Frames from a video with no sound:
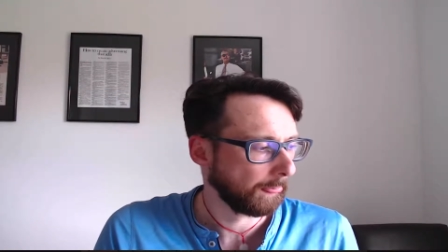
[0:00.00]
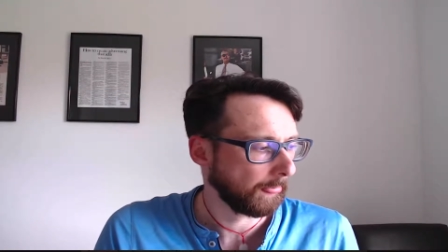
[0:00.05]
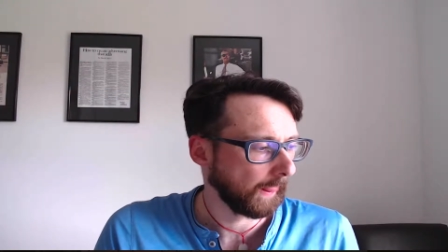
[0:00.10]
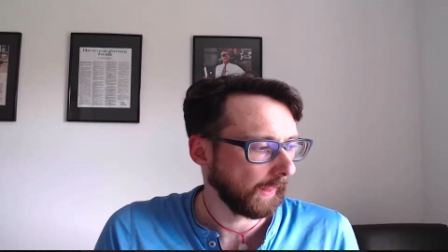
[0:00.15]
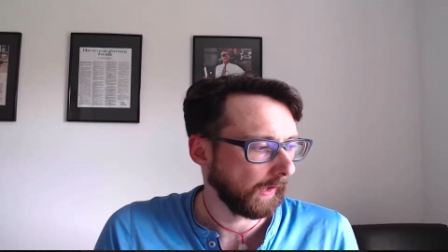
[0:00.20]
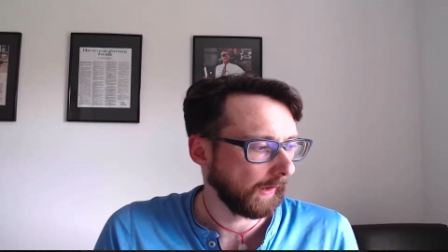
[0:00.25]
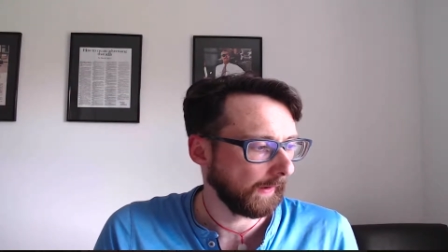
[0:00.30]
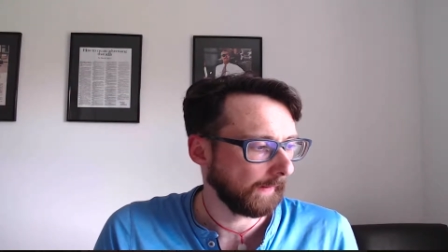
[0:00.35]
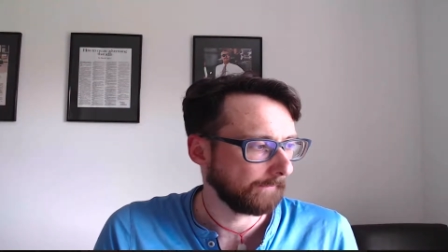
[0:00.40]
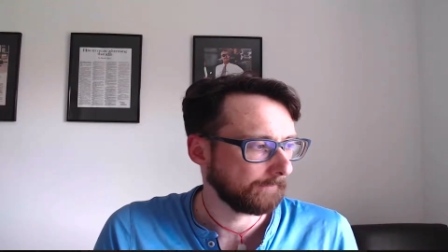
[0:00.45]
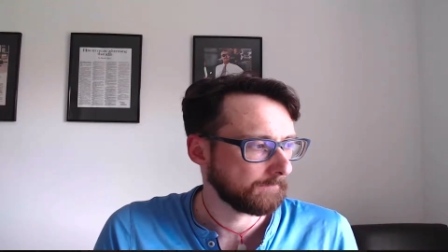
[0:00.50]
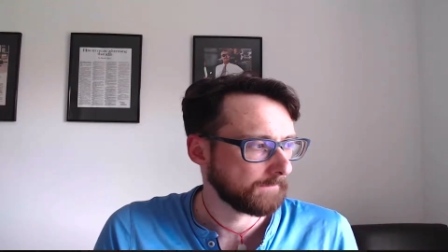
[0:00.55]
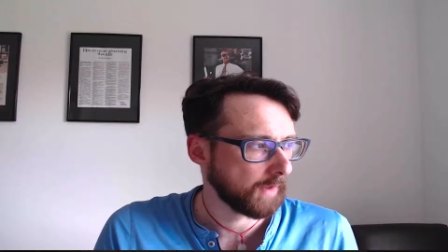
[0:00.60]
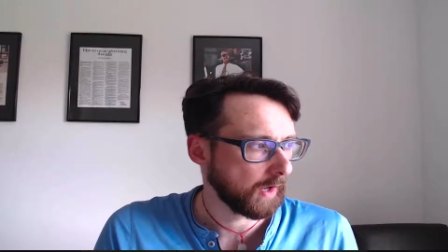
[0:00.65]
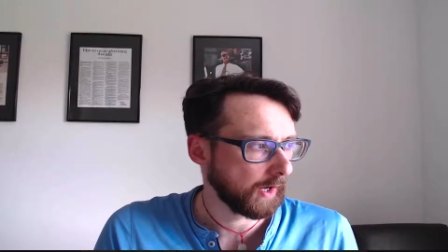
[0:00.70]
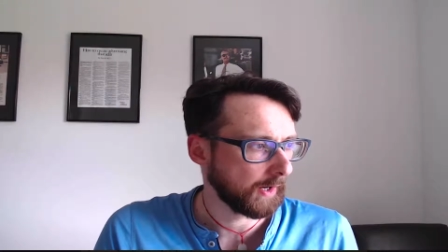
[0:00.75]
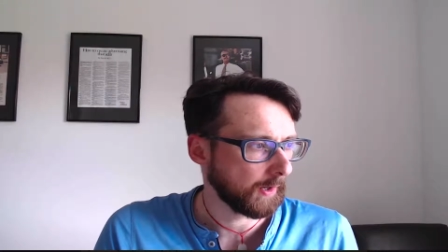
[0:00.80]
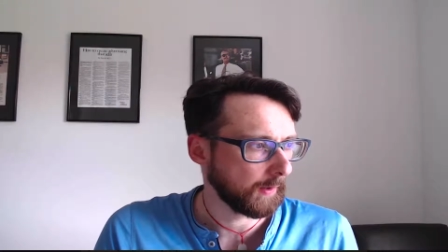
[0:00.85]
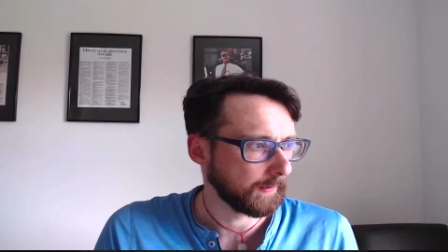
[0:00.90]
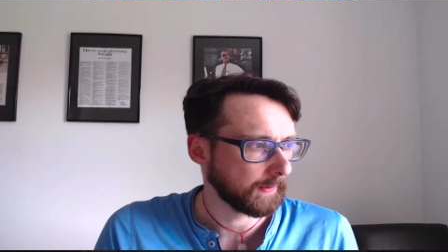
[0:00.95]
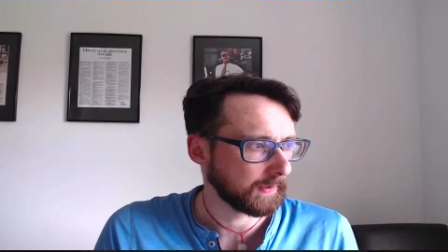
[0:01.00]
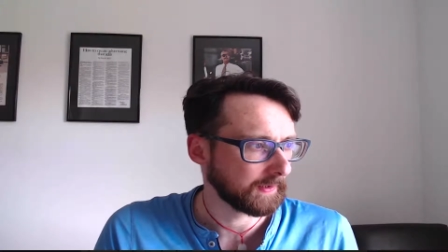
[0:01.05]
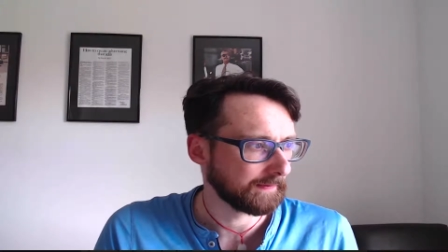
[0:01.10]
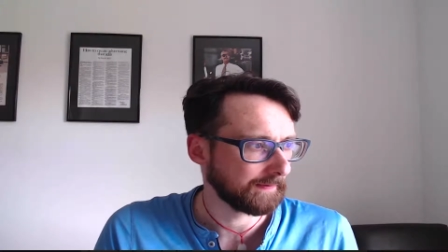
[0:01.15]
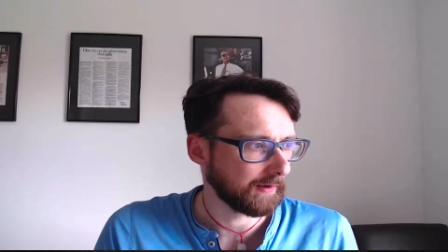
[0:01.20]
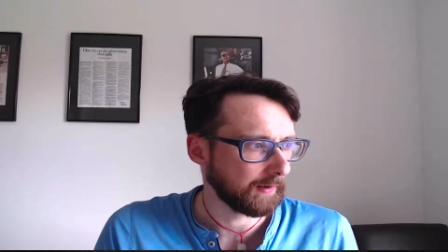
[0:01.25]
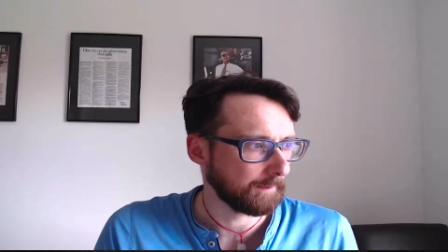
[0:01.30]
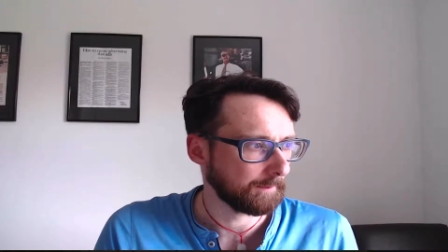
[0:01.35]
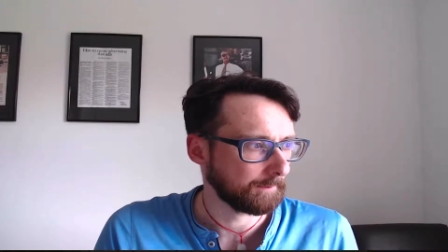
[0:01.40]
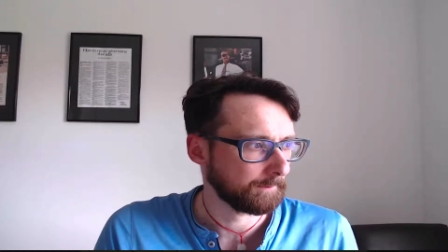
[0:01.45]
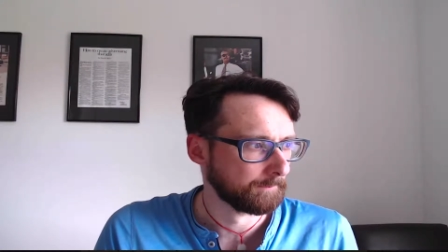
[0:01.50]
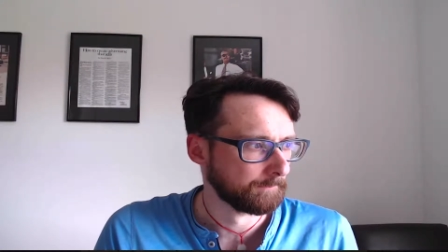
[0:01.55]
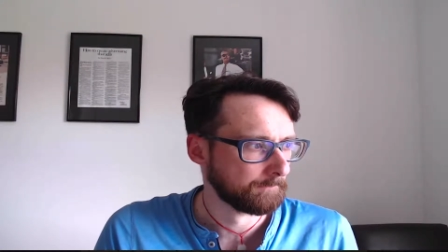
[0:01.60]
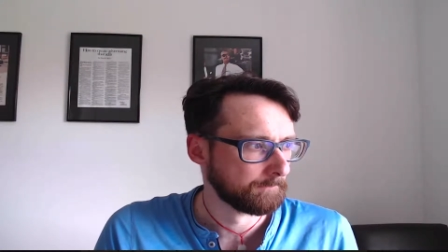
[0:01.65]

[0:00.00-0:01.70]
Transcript: Uh, I know this from